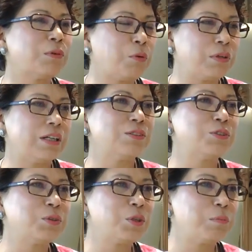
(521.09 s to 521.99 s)
go down
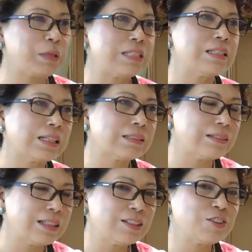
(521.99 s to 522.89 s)
to your basics, right?